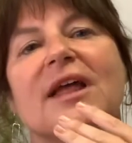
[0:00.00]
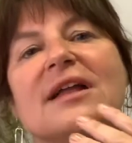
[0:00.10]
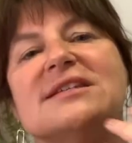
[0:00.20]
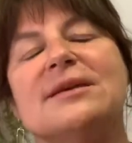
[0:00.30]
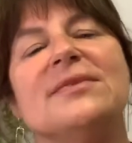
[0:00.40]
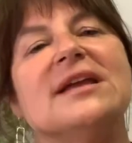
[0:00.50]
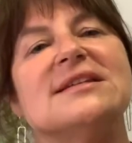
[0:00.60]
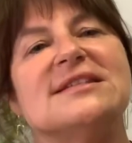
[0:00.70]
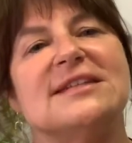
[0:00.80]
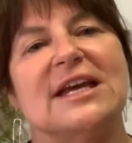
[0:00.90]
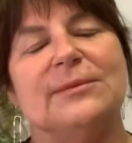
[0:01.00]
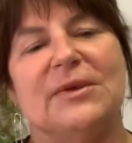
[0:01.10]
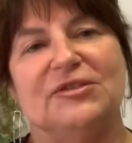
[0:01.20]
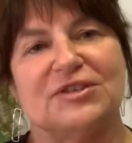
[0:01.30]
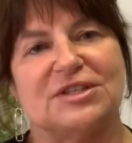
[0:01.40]
And something inside
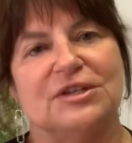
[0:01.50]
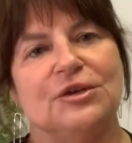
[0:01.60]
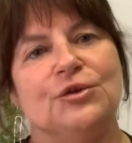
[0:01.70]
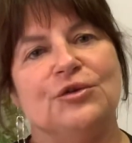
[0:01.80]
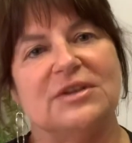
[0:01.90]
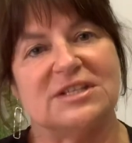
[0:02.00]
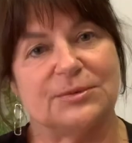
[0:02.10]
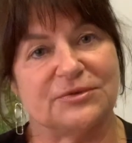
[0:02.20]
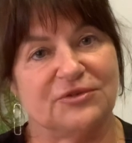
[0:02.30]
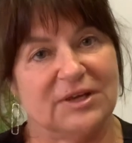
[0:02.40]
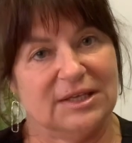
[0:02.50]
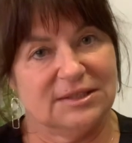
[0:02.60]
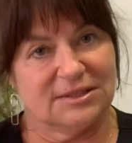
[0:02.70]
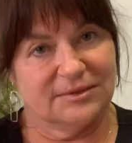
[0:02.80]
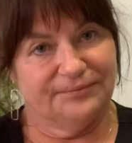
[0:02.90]
me just knew this was
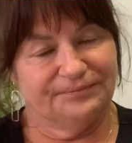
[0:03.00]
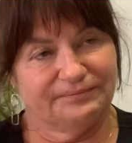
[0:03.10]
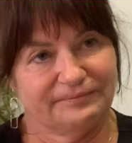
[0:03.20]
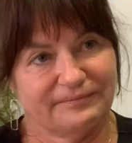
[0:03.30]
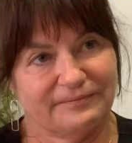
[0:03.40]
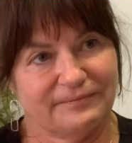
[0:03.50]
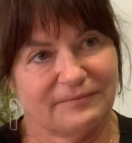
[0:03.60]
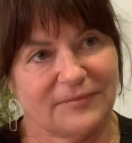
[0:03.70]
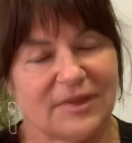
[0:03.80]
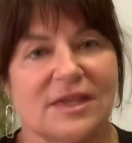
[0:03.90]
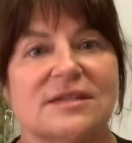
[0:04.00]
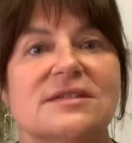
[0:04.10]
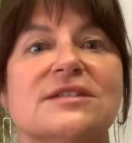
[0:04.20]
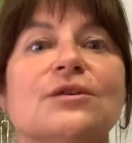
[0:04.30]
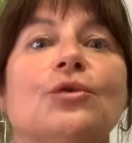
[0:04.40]
right.
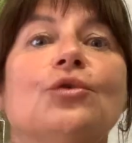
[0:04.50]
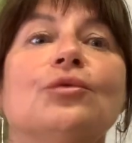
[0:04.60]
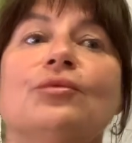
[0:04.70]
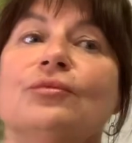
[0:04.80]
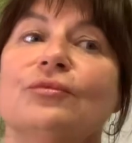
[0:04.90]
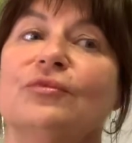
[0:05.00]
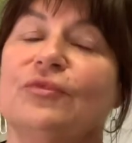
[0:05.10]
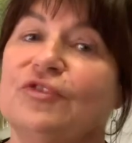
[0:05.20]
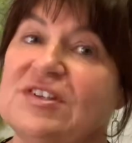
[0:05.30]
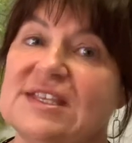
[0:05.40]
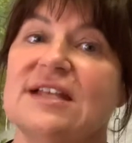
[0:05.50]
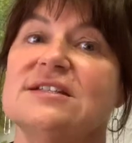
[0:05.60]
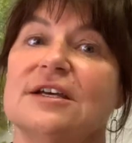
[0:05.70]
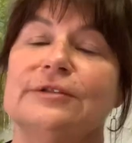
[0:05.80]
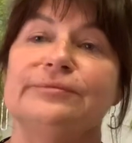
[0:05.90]
So she sat
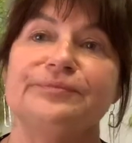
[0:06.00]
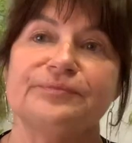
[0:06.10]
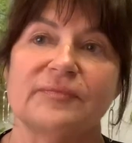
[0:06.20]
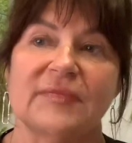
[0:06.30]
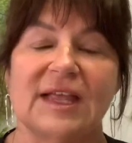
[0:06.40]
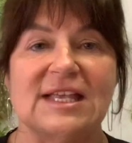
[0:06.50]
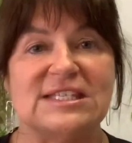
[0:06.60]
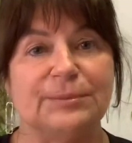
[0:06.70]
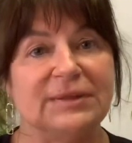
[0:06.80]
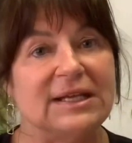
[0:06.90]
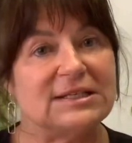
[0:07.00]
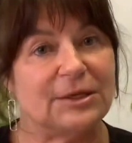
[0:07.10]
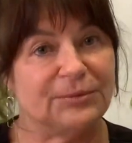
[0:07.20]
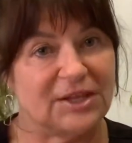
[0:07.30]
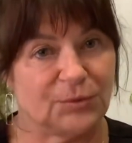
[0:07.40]
down. I explained how
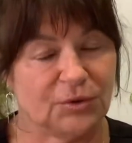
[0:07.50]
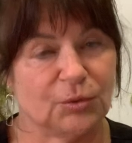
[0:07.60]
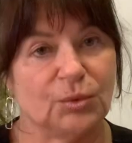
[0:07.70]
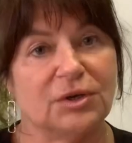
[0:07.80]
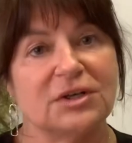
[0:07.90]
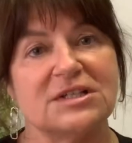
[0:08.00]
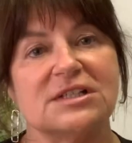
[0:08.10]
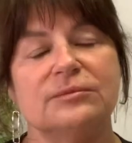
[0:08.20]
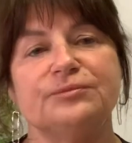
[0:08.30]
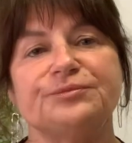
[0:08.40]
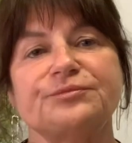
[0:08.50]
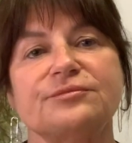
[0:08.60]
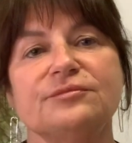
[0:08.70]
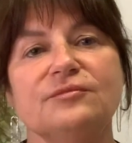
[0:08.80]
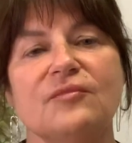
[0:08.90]
breathwork worked.
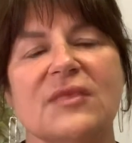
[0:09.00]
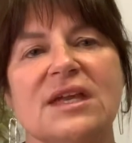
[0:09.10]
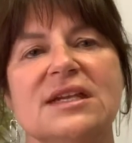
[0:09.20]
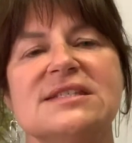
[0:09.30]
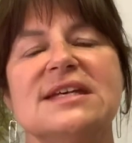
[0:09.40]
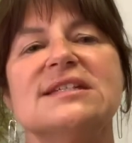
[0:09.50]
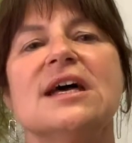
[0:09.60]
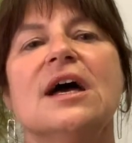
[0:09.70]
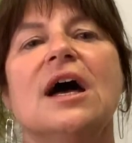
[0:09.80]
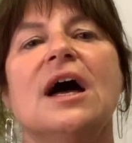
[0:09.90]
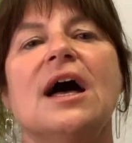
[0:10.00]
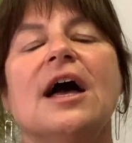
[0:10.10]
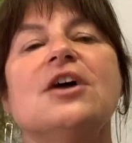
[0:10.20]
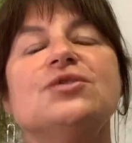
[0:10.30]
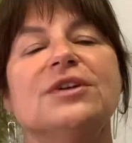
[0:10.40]
And I said,
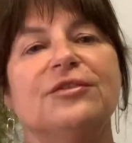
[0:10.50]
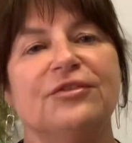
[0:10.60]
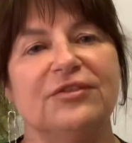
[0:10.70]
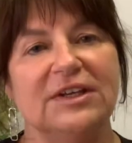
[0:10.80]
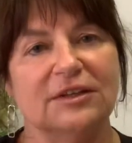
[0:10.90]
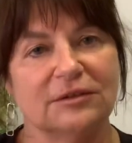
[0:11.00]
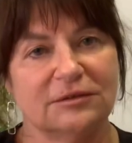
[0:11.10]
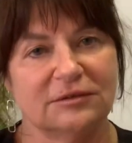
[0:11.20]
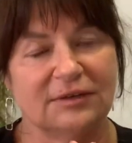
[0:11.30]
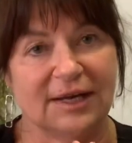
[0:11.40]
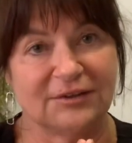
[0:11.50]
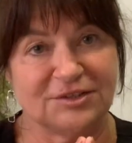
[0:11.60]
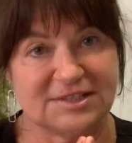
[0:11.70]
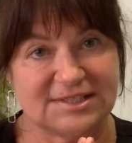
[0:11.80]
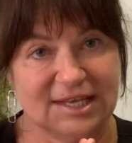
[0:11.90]
how do you want to feel after
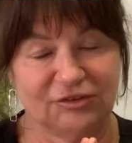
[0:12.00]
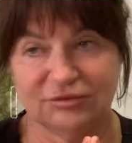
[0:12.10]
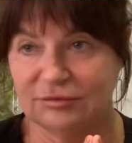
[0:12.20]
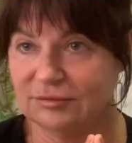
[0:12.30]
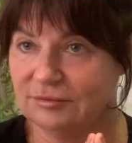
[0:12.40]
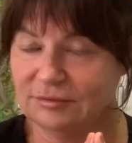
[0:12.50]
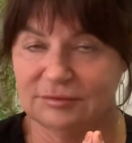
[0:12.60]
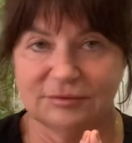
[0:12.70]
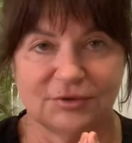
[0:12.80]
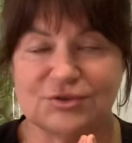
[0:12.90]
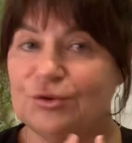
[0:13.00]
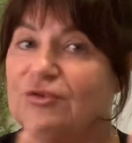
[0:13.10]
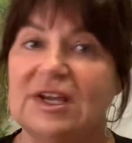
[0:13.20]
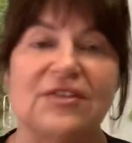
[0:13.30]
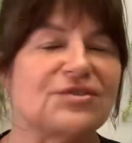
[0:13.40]
the session? There's no
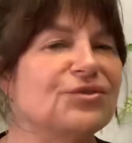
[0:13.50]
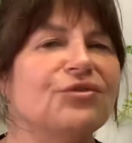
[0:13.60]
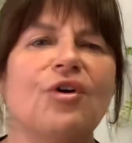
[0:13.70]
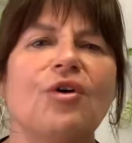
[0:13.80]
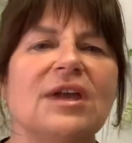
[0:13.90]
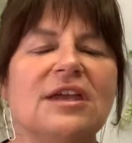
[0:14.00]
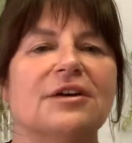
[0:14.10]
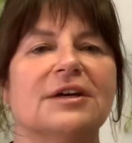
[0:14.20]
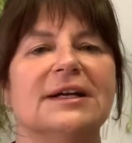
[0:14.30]
right, there's no wrong here.